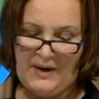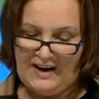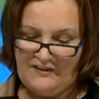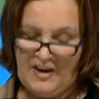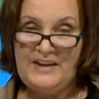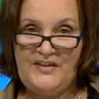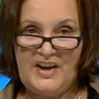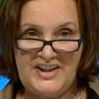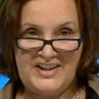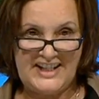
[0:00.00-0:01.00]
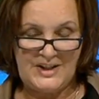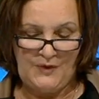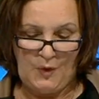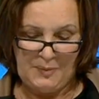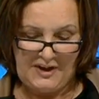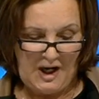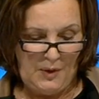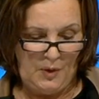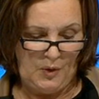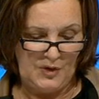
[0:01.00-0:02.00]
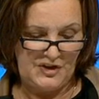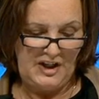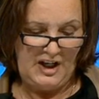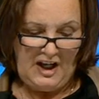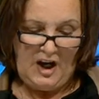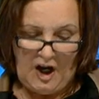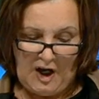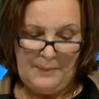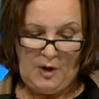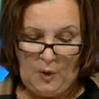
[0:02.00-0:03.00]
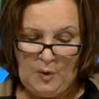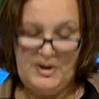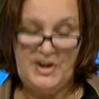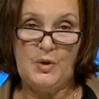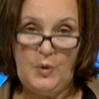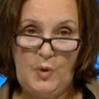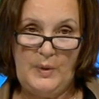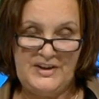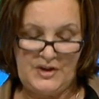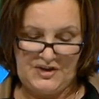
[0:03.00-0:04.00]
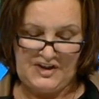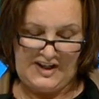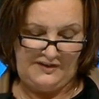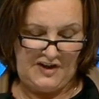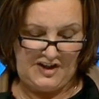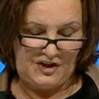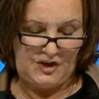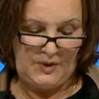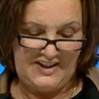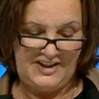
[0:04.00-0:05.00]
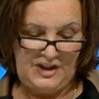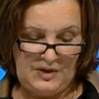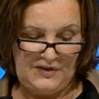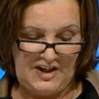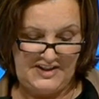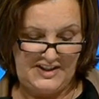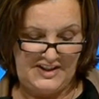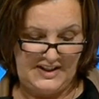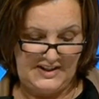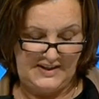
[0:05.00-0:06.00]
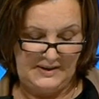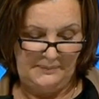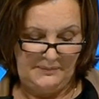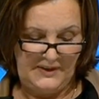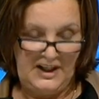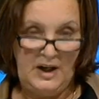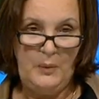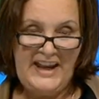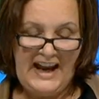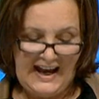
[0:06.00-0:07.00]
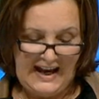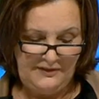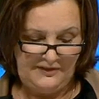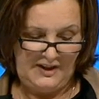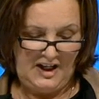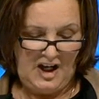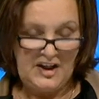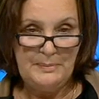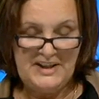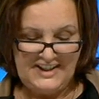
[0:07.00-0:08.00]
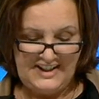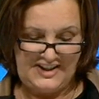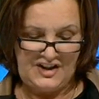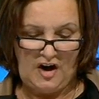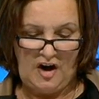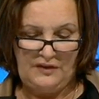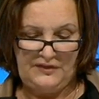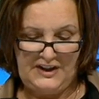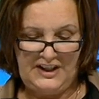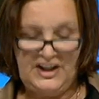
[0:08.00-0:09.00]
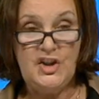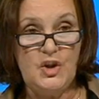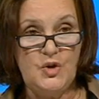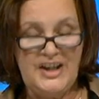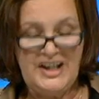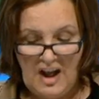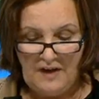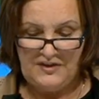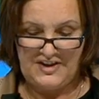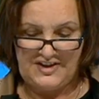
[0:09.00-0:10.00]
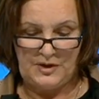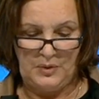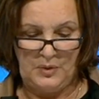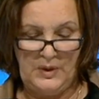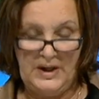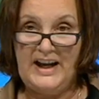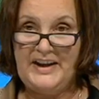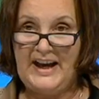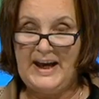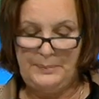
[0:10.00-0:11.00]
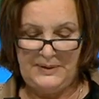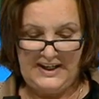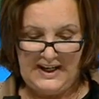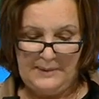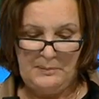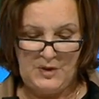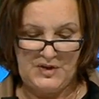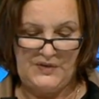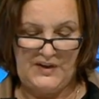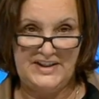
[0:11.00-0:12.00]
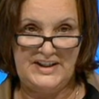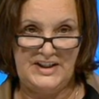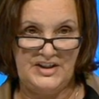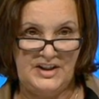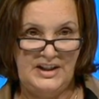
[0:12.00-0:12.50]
our very first sixth form cohort, almost all went on to their first choice universities. We have a committed staff, children love the school and are happy and motivated.